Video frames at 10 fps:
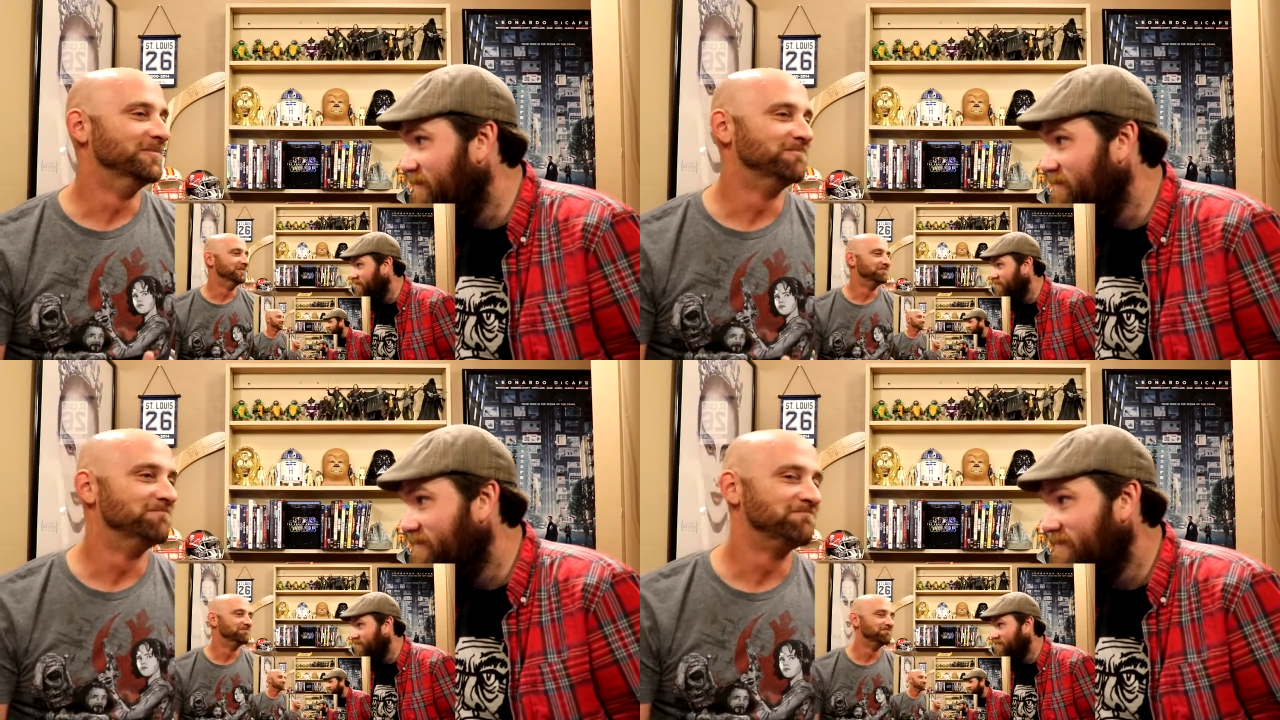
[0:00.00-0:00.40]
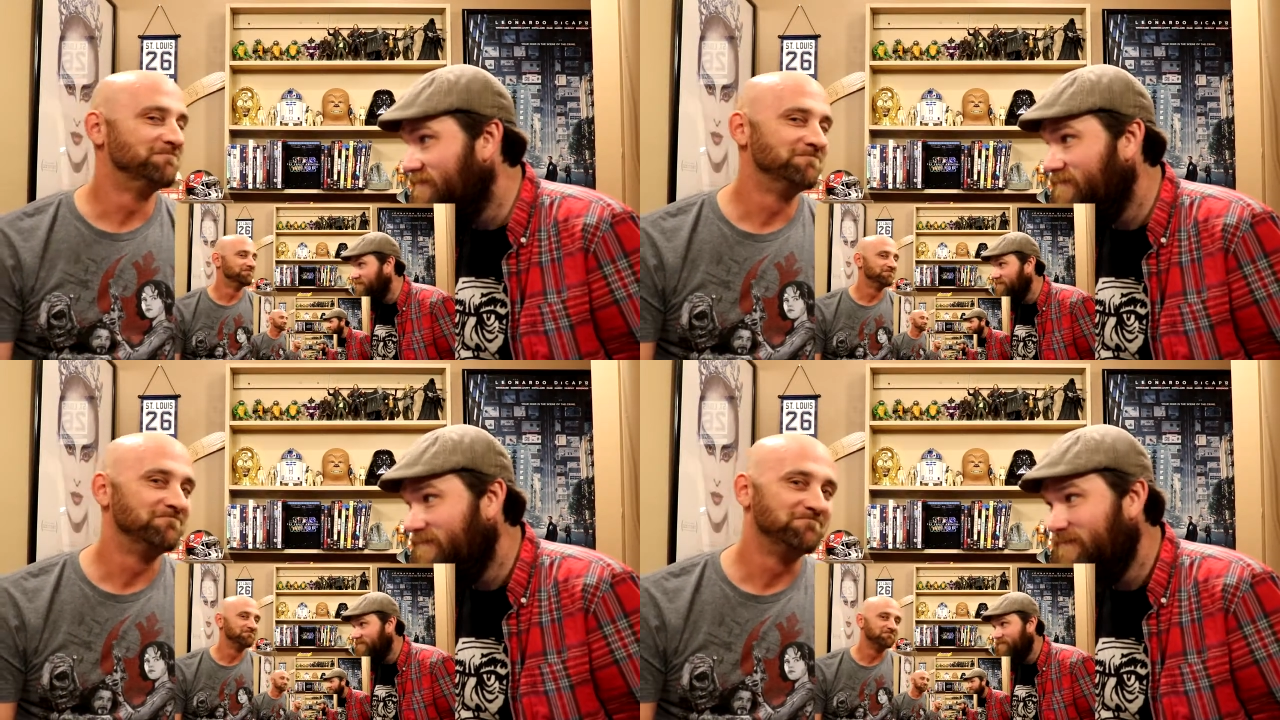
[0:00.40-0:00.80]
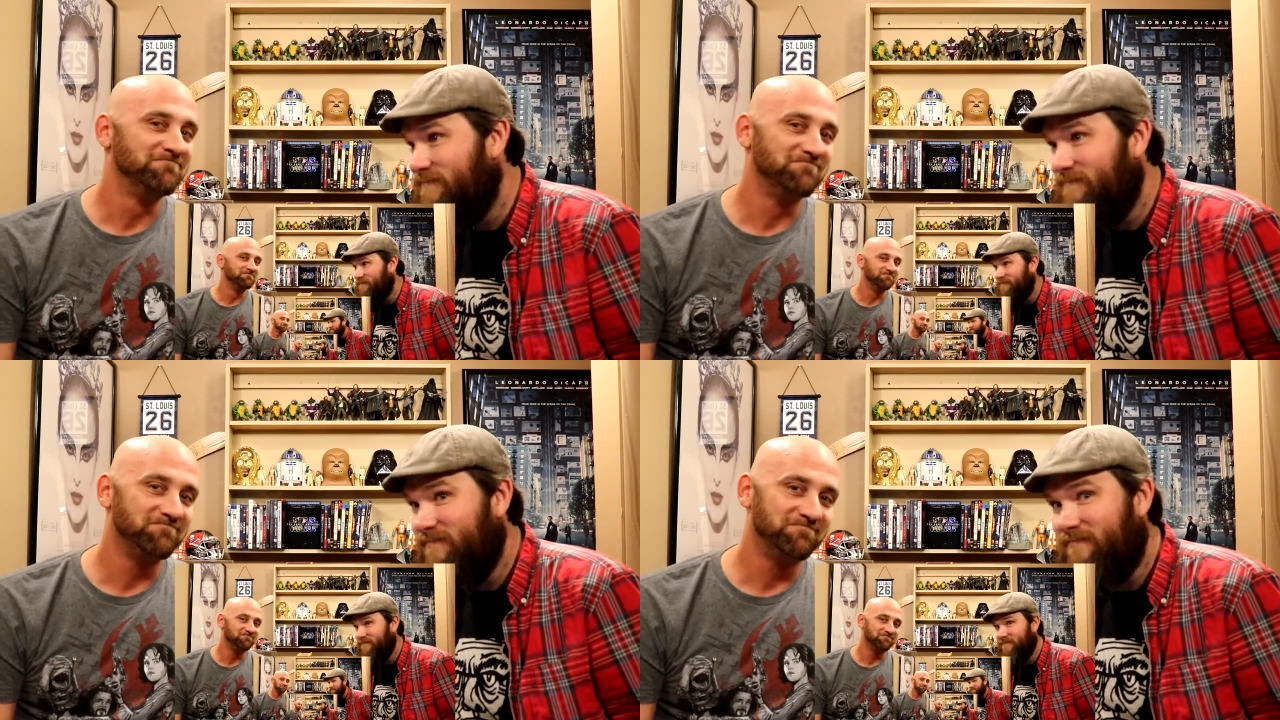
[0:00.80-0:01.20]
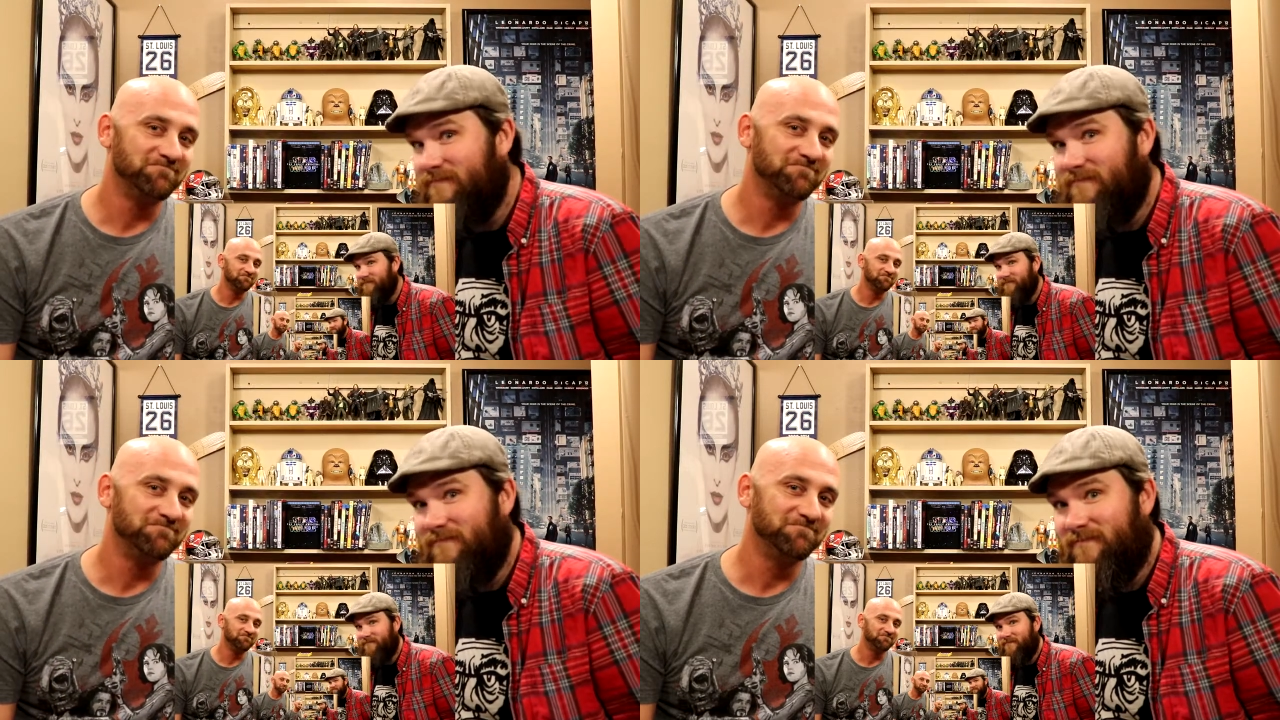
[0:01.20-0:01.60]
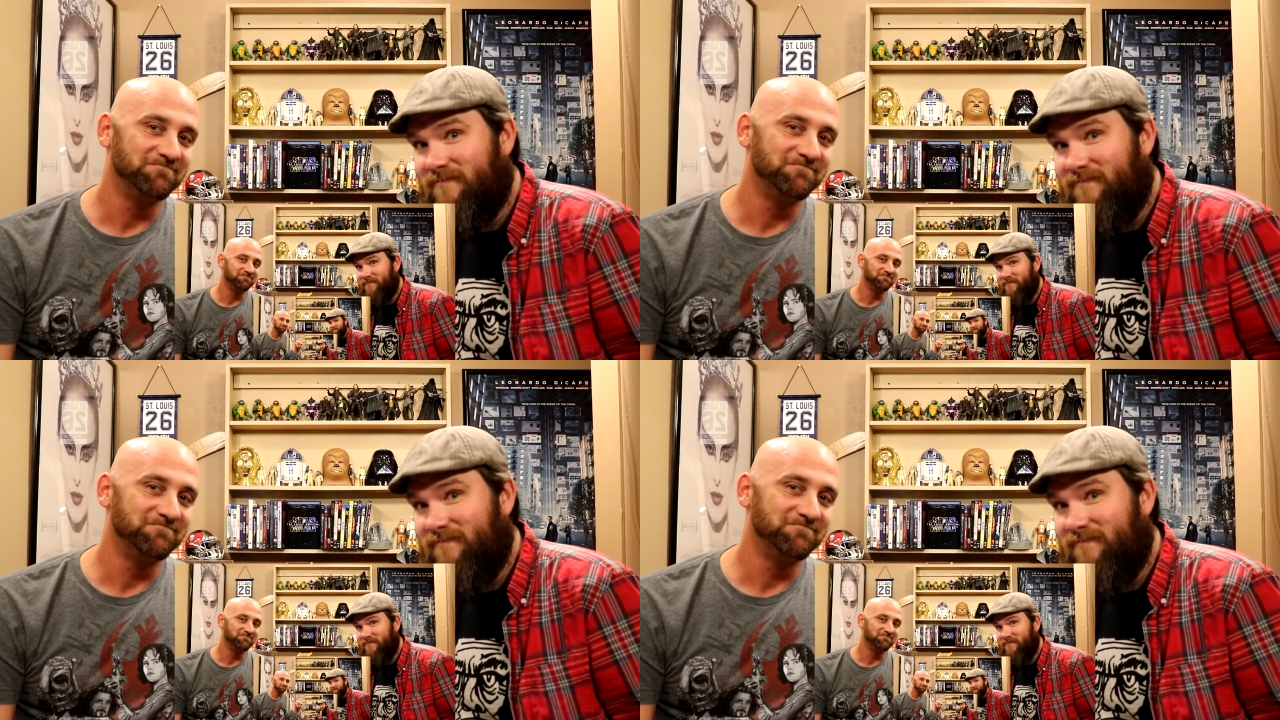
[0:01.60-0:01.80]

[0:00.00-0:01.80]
(silence)